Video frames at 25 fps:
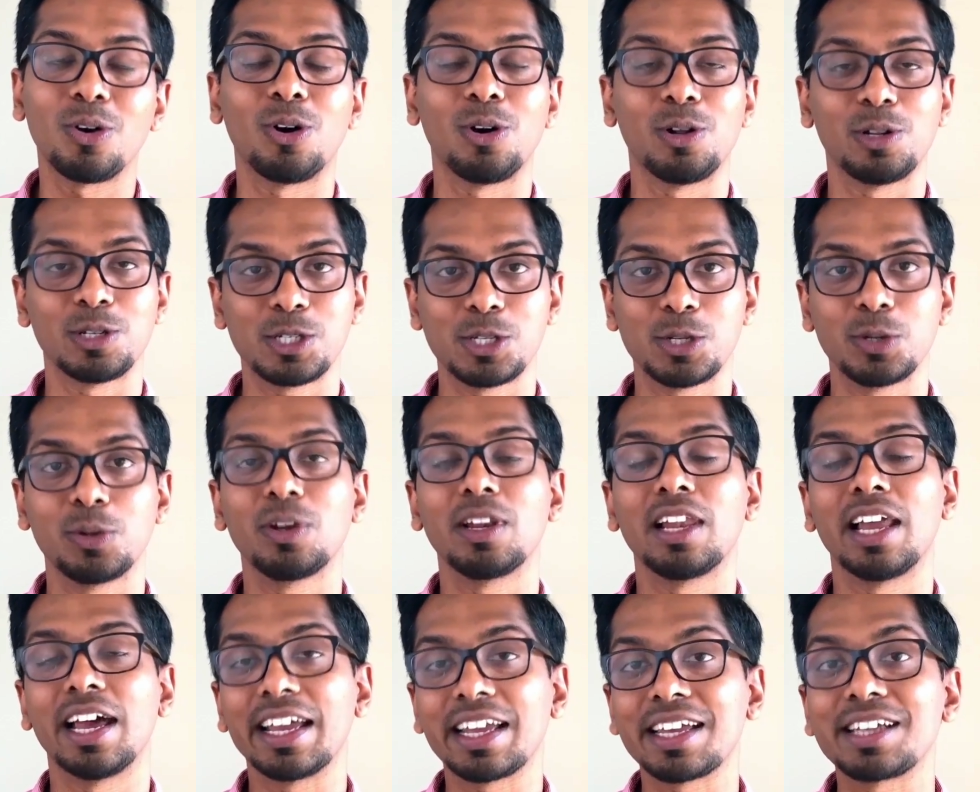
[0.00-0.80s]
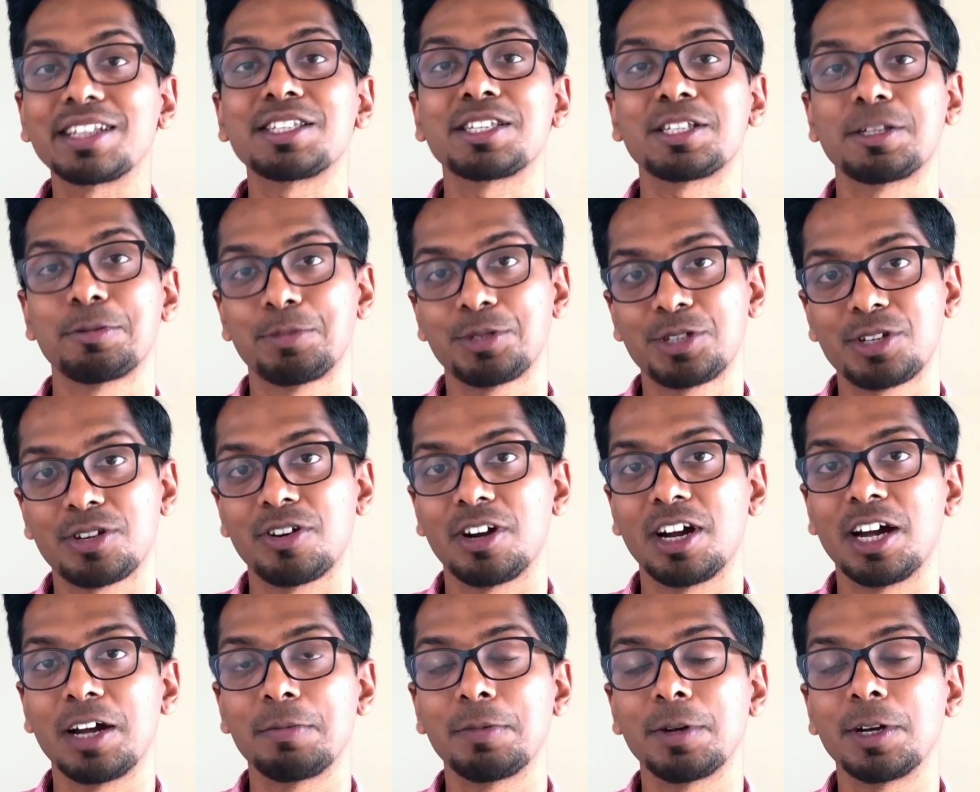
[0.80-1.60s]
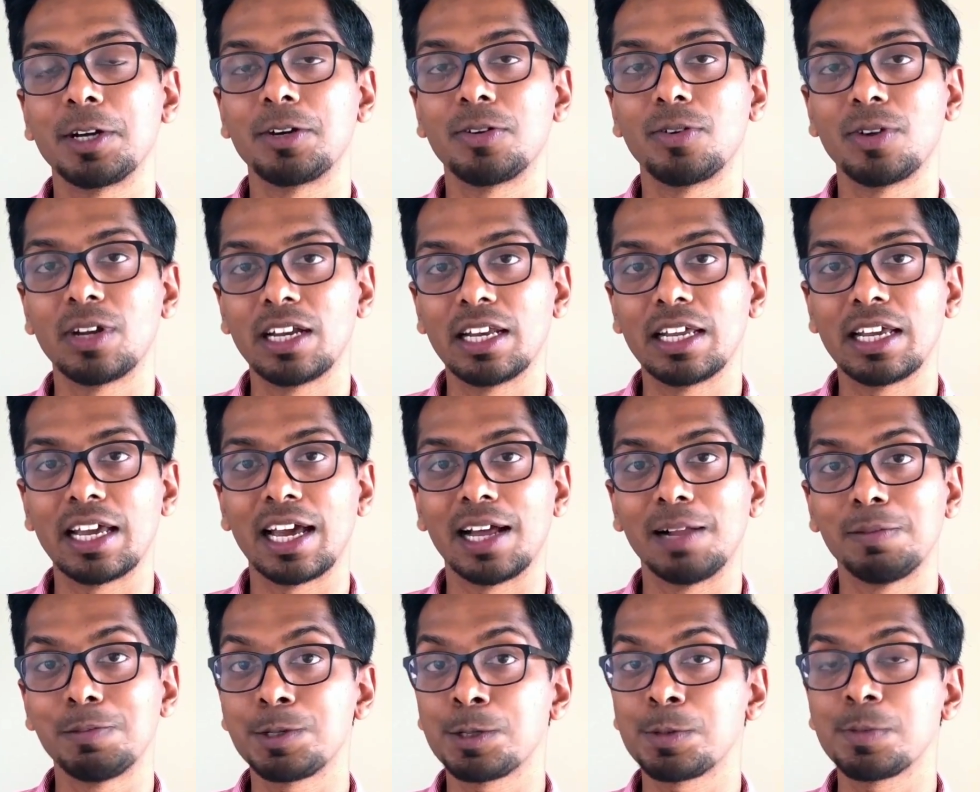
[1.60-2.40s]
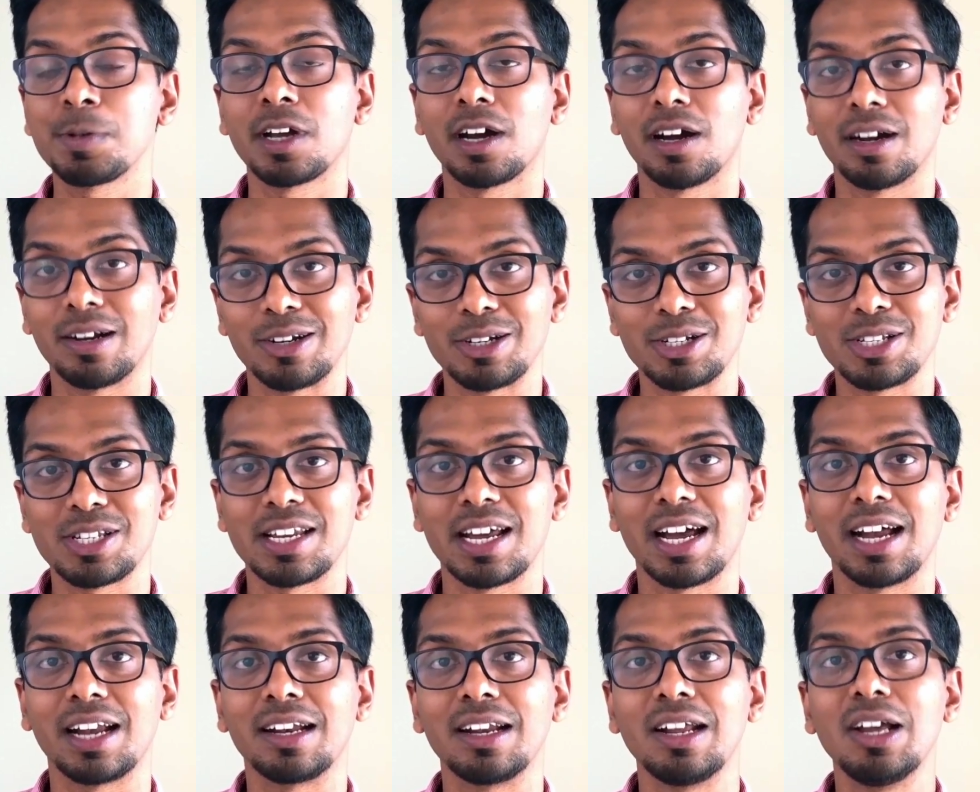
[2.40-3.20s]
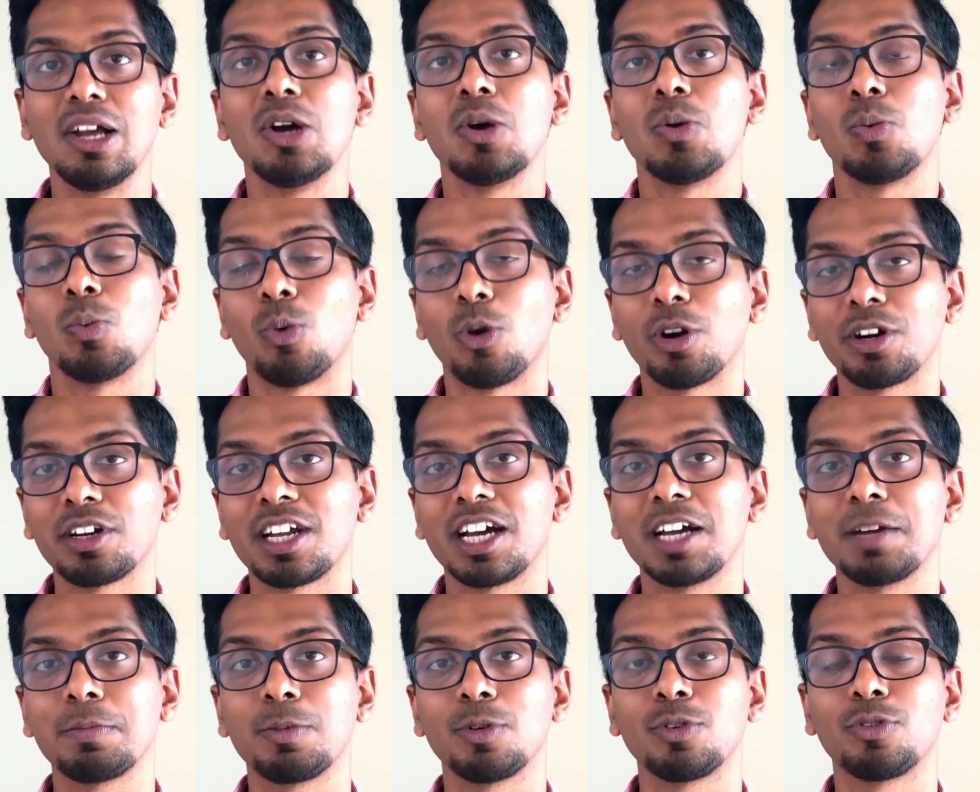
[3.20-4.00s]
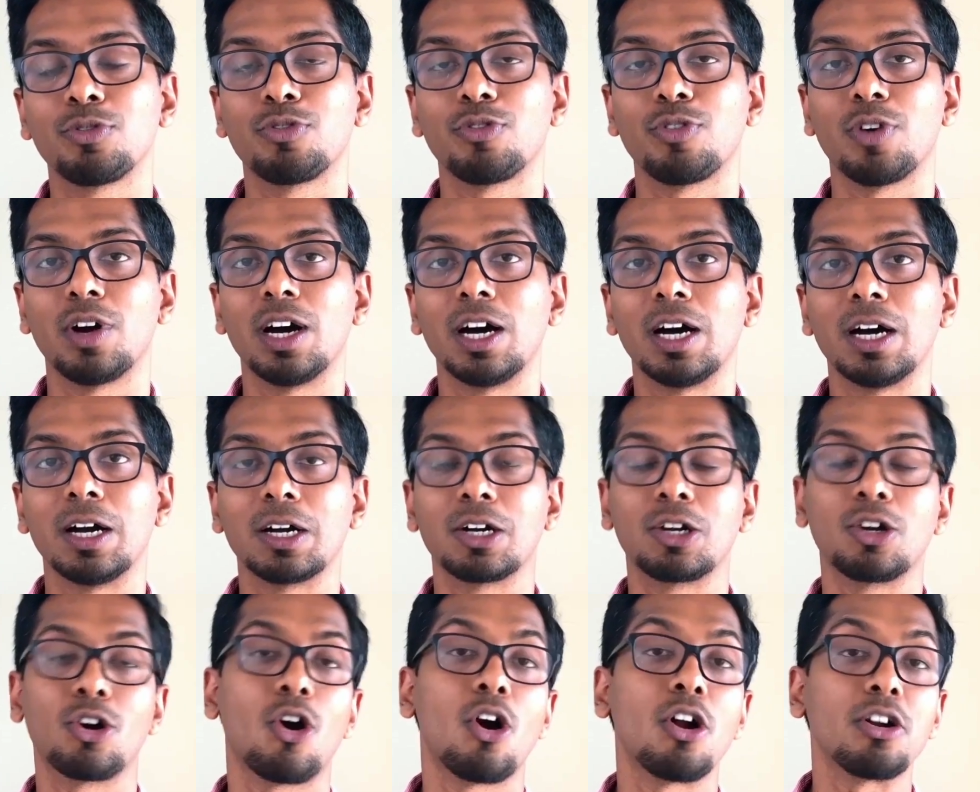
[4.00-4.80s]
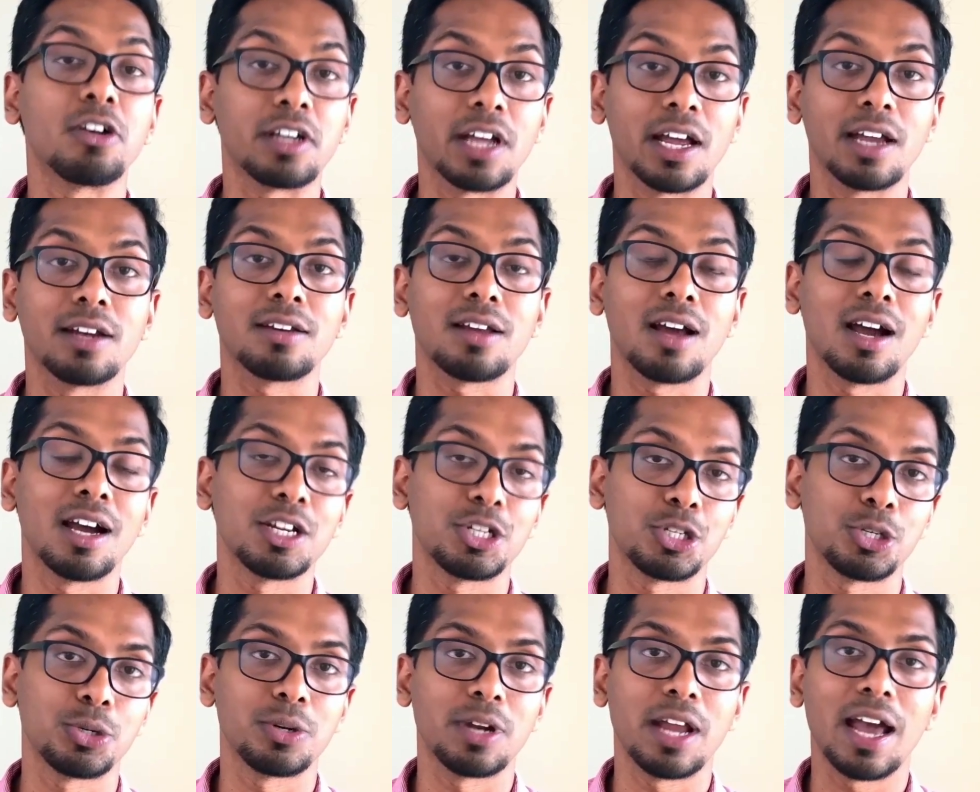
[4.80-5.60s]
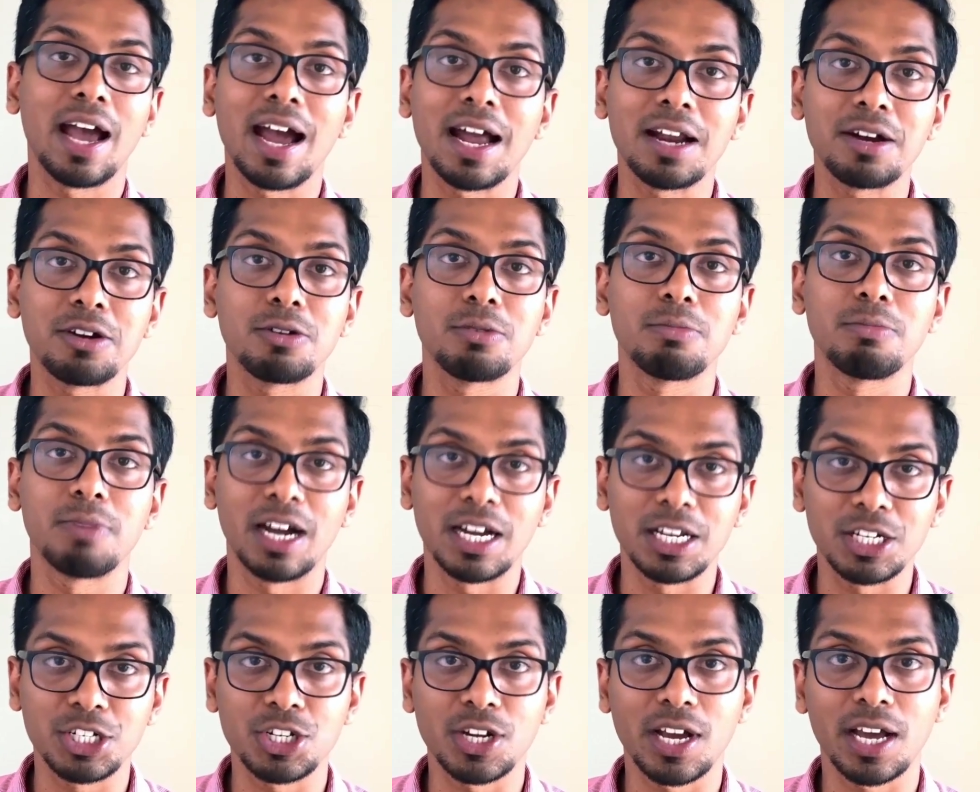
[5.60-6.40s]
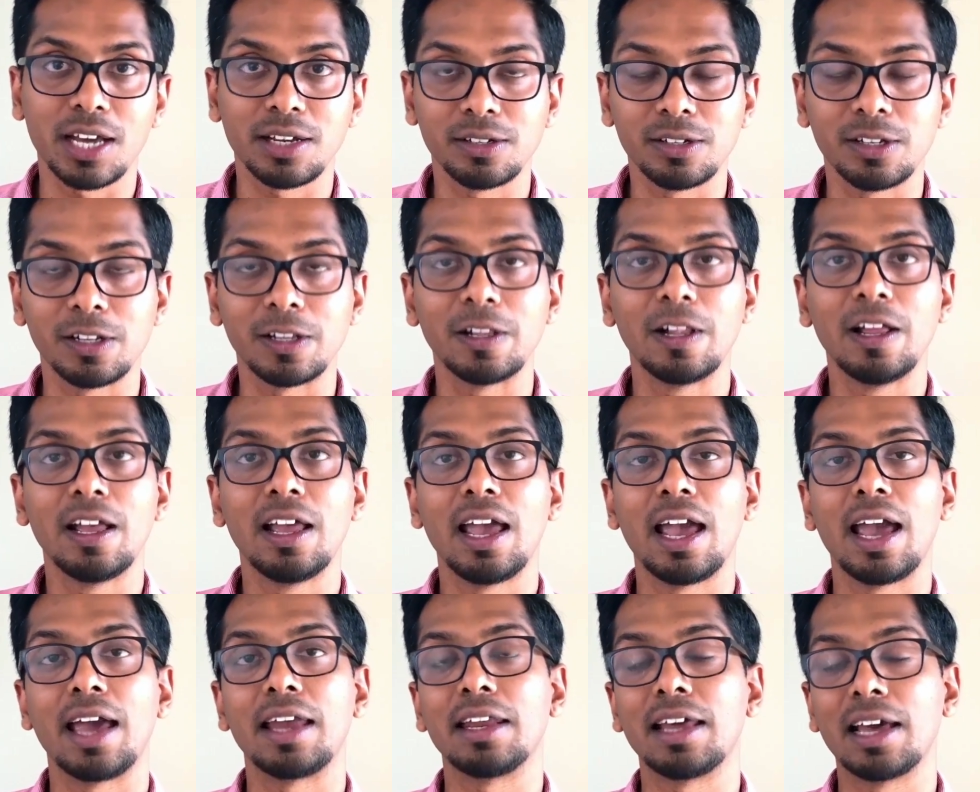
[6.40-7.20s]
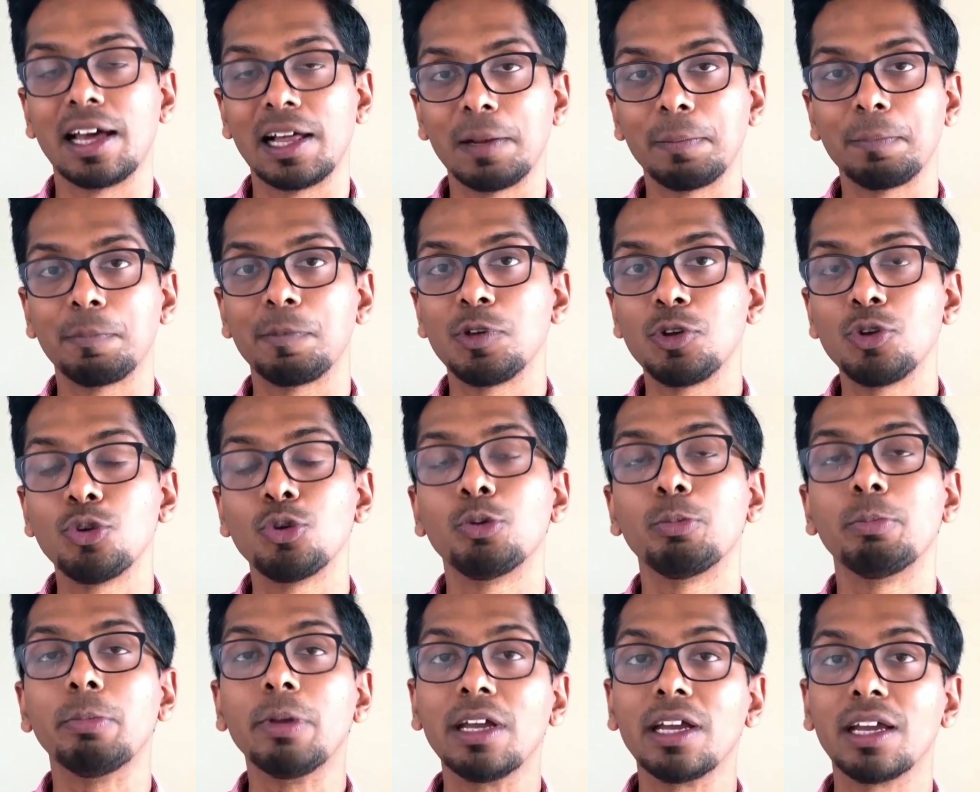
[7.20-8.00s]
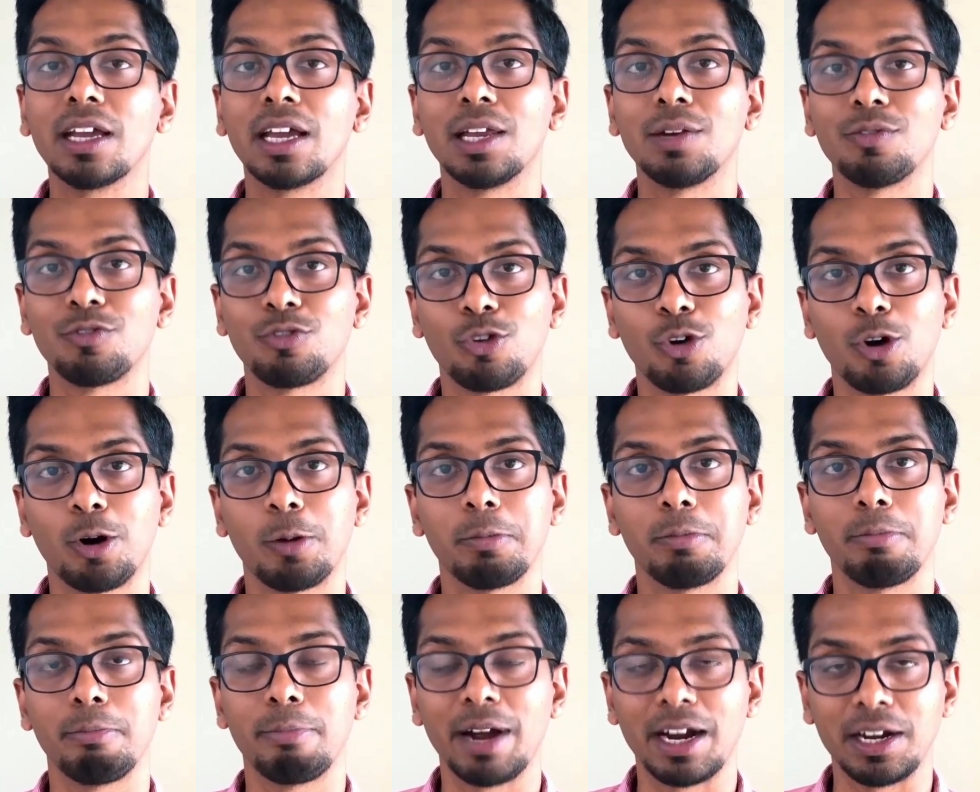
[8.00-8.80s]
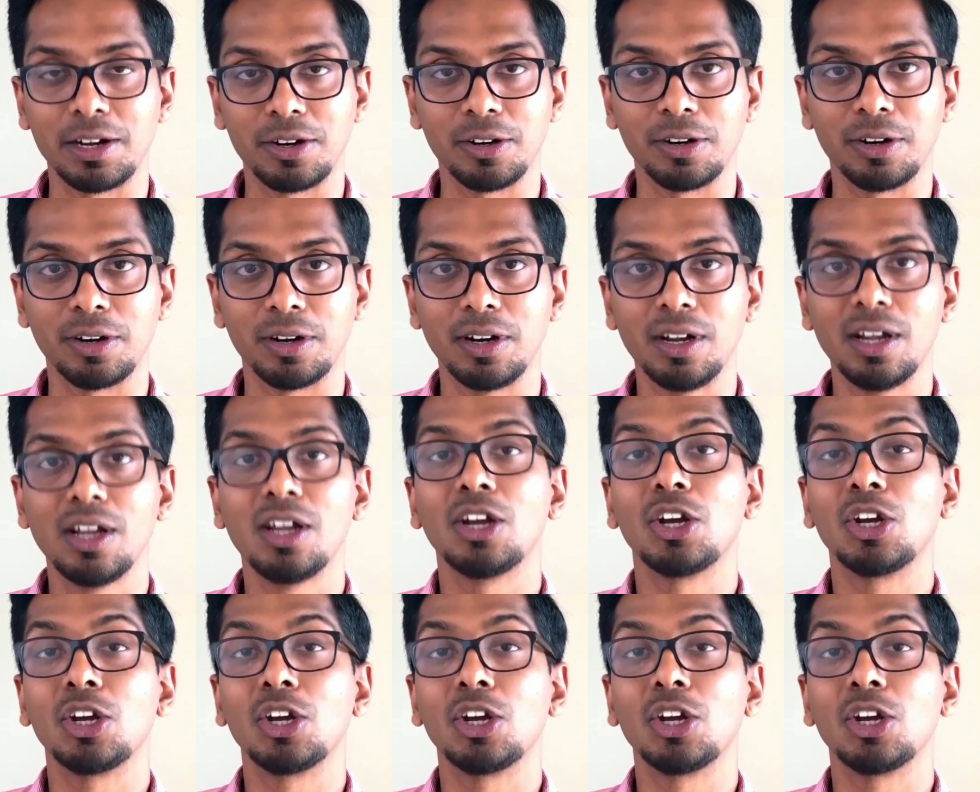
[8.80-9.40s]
Also like and subscribe. It really helps me understand what type of uh, content I should add to my channel and help you be informed better.